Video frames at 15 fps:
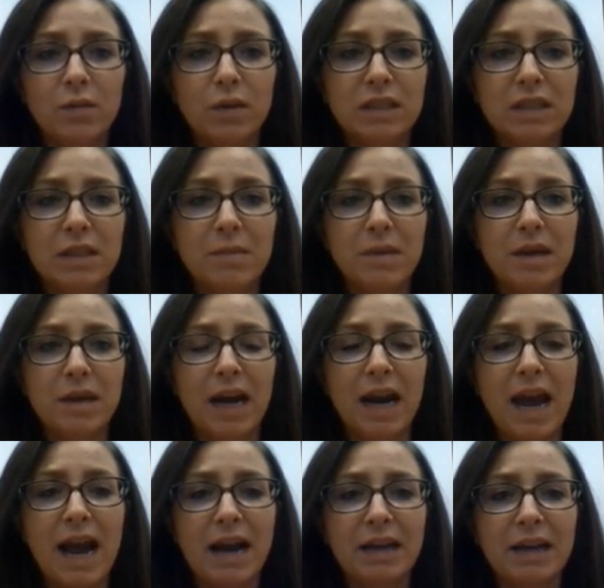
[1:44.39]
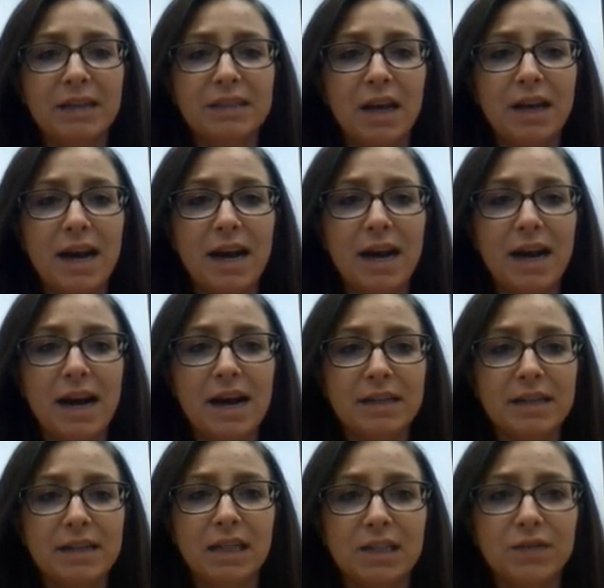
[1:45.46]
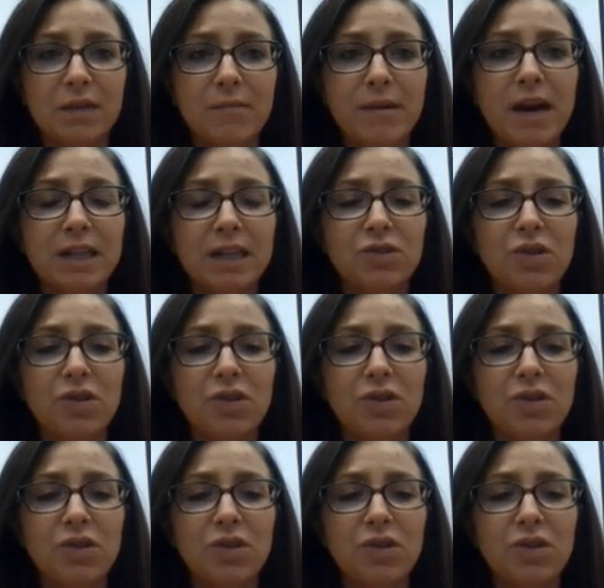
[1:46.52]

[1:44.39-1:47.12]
was something I hadn't done as successfully in the past,